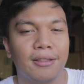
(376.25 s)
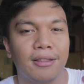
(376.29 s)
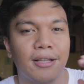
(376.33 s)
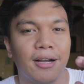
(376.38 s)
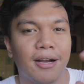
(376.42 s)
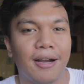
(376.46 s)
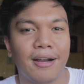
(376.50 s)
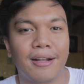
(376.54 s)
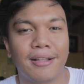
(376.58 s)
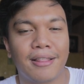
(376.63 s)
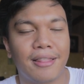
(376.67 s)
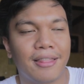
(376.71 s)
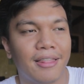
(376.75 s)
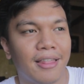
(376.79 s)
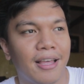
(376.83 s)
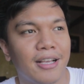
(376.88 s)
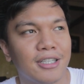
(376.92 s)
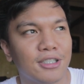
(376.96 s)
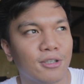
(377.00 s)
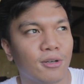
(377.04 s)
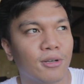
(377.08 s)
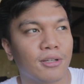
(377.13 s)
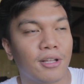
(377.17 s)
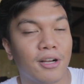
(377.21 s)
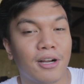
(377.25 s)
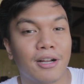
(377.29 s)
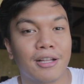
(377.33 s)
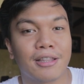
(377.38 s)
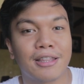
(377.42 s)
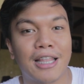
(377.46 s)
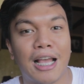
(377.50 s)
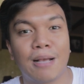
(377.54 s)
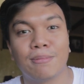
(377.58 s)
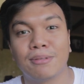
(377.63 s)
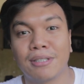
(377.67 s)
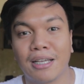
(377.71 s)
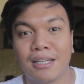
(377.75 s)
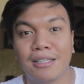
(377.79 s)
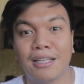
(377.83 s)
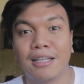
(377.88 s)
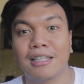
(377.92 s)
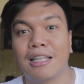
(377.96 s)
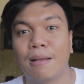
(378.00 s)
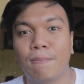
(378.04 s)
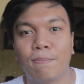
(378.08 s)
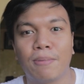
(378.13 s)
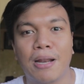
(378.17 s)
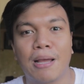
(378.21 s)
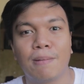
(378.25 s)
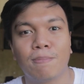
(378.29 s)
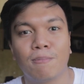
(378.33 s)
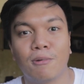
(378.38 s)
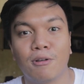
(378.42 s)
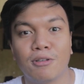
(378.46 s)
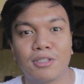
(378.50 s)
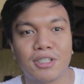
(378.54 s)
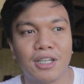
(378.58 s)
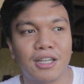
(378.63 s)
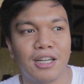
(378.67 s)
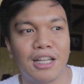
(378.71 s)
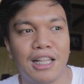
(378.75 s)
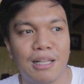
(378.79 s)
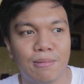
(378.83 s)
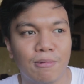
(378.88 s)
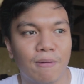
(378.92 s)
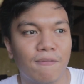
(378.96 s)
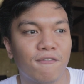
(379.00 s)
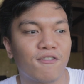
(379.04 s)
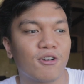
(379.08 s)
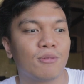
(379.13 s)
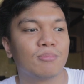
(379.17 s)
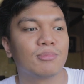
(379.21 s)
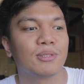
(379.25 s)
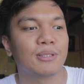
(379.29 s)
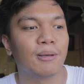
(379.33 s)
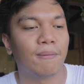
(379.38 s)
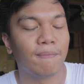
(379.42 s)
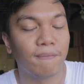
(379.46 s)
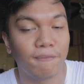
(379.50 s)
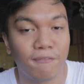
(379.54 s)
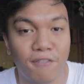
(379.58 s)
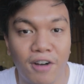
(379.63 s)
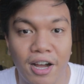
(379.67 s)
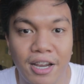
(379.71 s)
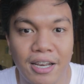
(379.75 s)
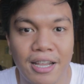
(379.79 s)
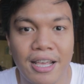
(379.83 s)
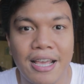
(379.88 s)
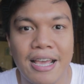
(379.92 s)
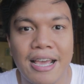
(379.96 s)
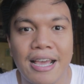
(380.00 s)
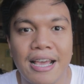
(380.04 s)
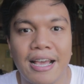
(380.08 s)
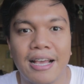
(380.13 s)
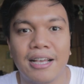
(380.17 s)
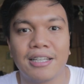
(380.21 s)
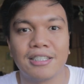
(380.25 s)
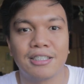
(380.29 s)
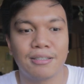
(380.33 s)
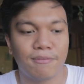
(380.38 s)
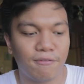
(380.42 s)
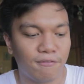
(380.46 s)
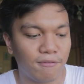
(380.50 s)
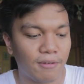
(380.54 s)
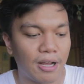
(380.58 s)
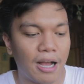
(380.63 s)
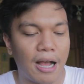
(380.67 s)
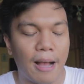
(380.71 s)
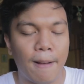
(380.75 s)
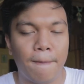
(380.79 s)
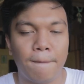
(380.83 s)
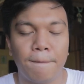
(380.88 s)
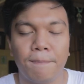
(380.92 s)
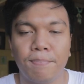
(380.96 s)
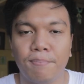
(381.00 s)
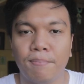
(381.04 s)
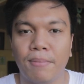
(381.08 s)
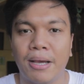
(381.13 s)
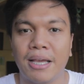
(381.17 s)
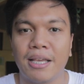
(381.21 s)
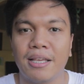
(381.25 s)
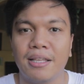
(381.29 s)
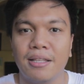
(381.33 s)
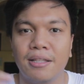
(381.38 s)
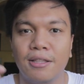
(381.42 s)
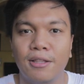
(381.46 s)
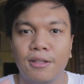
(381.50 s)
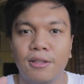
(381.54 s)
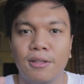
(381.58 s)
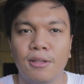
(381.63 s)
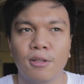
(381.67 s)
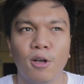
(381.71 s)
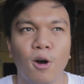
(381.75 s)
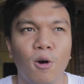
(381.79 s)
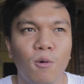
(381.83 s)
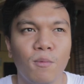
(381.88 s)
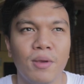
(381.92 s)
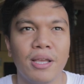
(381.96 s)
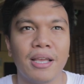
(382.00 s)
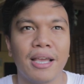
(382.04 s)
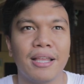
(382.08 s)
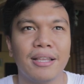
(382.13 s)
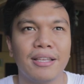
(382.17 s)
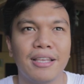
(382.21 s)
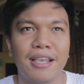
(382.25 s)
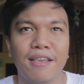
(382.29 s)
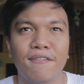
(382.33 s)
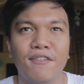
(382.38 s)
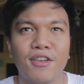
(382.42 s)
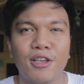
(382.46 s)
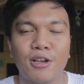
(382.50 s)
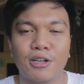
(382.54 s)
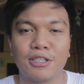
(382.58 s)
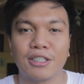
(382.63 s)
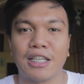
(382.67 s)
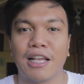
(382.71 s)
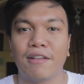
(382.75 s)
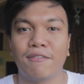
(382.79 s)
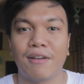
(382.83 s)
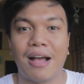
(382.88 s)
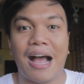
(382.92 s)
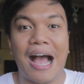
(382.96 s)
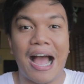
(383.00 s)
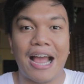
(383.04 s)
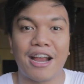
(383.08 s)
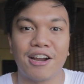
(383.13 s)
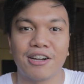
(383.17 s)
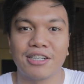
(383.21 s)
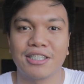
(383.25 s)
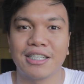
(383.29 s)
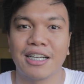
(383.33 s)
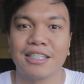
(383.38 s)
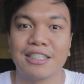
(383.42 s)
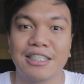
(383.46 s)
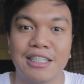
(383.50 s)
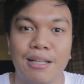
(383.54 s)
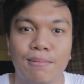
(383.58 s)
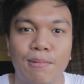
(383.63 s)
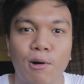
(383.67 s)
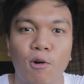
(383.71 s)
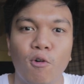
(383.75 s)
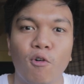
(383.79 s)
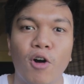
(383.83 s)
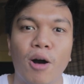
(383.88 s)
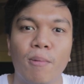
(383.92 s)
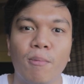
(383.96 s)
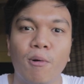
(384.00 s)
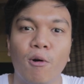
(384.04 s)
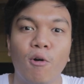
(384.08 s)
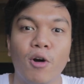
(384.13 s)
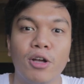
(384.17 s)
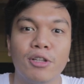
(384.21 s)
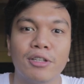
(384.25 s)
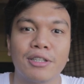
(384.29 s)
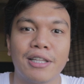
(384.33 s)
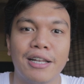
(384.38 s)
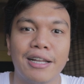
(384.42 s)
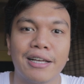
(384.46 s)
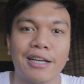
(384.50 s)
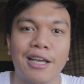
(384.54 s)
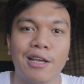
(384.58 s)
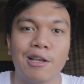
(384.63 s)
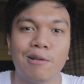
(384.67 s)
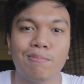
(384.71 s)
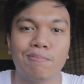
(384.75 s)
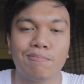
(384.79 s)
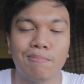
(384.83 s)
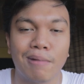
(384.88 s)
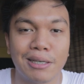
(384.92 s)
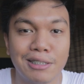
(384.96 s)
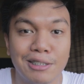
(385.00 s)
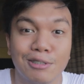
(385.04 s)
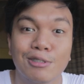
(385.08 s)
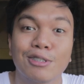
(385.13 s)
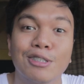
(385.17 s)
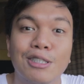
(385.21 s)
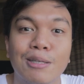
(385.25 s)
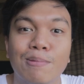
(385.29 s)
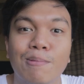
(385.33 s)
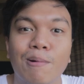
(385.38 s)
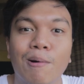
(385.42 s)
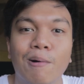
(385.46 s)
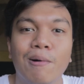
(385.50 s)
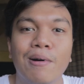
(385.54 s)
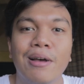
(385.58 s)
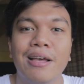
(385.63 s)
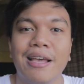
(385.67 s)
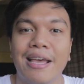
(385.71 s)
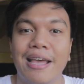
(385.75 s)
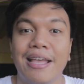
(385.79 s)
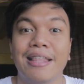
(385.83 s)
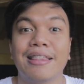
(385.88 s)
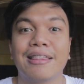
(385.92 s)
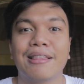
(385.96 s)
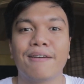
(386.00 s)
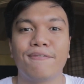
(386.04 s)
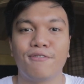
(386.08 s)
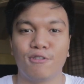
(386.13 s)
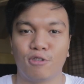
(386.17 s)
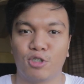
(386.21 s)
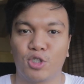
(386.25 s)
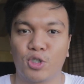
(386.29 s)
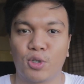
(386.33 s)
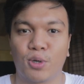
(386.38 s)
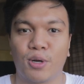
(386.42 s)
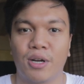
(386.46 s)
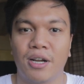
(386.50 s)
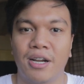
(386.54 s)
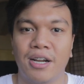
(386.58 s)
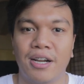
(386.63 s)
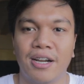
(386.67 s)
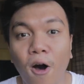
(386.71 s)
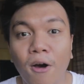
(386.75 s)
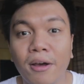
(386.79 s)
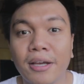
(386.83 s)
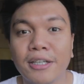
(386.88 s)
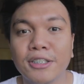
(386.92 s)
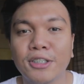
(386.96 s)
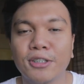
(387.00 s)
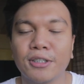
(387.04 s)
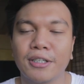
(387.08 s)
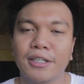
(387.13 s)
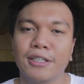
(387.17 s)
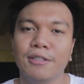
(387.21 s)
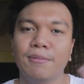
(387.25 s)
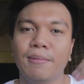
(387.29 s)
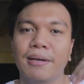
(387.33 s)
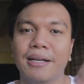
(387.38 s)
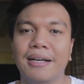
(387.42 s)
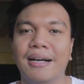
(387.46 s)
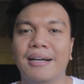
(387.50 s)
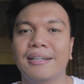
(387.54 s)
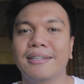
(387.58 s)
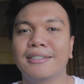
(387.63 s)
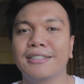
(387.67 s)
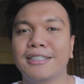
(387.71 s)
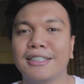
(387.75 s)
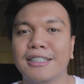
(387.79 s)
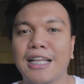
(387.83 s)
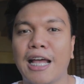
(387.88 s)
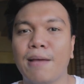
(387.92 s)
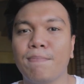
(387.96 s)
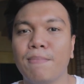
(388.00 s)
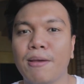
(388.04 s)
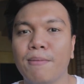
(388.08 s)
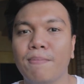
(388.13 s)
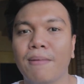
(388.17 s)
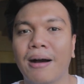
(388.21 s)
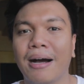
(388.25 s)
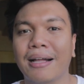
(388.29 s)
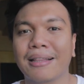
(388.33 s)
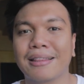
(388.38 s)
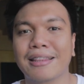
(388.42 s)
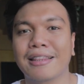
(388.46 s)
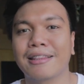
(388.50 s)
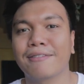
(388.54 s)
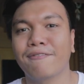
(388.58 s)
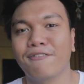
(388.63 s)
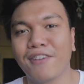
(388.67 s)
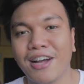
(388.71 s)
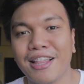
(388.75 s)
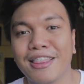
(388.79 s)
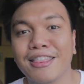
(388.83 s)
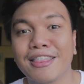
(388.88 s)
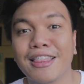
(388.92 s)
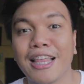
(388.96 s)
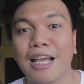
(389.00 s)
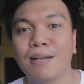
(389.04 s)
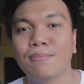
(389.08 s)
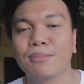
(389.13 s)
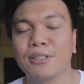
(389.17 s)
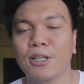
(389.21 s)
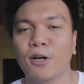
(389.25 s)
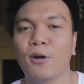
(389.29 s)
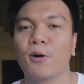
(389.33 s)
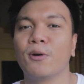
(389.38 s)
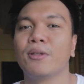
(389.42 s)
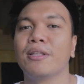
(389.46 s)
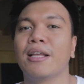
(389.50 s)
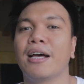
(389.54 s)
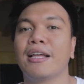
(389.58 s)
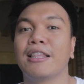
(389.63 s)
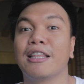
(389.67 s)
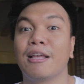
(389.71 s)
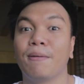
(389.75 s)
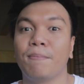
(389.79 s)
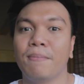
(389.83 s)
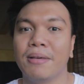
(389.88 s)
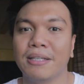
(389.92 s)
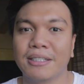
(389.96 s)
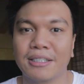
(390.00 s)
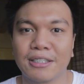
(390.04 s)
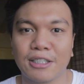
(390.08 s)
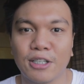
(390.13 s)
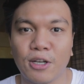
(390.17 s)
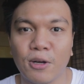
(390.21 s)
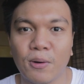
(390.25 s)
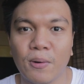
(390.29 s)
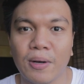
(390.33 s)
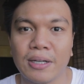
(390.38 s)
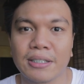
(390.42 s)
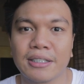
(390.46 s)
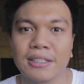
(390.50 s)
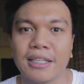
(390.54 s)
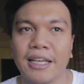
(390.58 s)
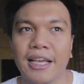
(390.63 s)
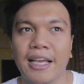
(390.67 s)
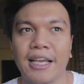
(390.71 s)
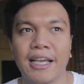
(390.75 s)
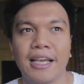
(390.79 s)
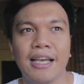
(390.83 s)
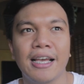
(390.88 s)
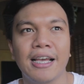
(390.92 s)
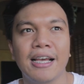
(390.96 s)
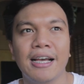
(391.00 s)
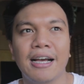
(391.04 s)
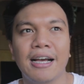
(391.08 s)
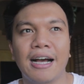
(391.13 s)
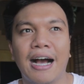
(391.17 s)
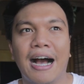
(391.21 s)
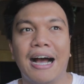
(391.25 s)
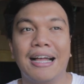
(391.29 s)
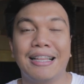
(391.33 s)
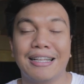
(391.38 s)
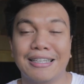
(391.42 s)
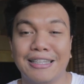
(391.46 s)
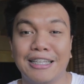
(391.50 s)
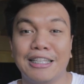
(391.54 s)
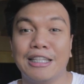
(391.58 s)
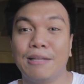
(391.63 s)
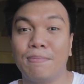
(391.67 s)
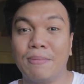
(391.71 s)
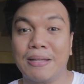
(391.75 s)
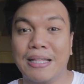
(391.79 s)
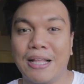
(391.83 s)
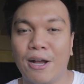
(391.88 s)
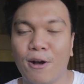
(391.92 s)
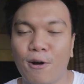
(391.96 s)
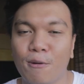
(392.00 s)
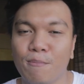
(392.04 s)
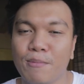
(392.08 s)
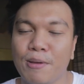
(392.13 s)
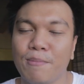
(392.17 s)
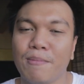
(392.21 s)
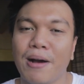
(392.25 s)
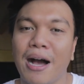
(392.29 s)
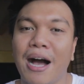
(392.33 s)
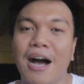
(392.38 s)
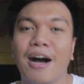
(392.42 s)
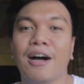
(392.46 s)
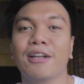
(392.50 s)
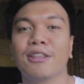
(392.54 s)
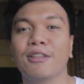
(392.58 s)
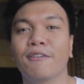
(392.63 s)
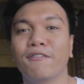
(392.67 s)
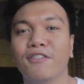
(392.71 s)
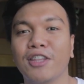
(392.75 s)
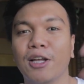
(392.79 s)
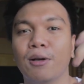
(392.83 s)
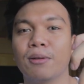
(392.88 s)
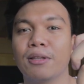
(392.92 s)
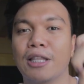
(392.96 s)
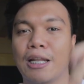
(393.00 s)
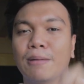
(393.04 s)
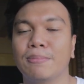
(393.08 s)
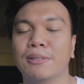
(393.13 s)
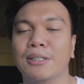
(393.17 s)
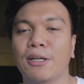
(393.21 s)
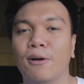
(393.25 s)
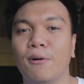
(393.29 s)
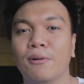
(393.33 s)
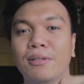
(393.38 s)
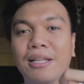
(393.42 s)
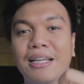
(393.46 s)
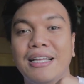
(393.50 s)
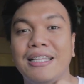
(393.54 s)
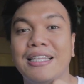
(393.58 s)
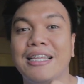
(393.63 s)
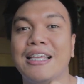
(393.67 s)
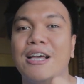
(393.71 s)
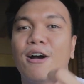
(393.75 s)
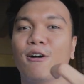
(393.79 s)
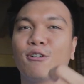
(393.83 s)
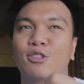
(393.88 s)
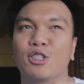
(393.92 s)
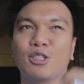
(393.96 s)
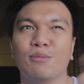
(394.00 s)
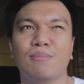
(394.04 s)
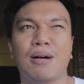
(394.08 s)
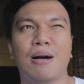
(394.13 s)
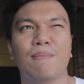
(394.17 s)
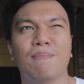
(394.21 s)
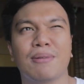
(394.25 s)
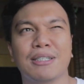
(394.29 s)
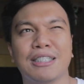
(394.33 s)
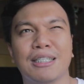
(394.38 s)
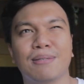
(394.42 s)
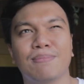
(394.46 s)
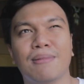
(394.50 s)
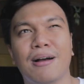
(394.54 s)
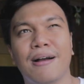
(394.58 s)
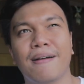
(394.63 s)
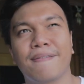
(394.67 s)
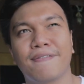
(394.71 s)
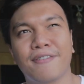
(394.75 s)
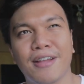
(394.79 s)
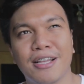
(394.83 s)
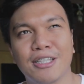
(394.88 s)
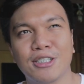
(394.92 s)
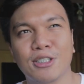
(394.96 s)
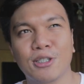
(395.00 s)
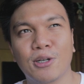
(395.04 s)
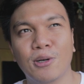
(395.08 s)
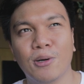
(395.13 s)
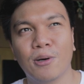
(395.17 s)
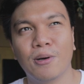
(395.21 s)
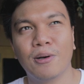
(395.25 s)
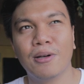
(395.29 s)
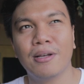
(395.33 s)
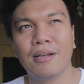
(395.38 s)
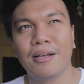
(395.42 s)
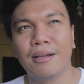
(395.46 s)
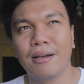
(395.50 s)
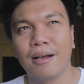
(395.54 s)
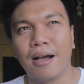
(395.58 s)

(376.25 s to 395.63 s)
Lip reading: there are things or there are times na i-deprive mo yung sarili mo from some fun is by knowing and giving yourself a higher chance na makuha mo kung ano talaga yung mas gusto mo in the future. Okay, during my college time, may mga fun times ako na na-missed ko kasi nagtitipid ako. May mga out-of-town trips ako na hindi ako sumama sa mga friends ko.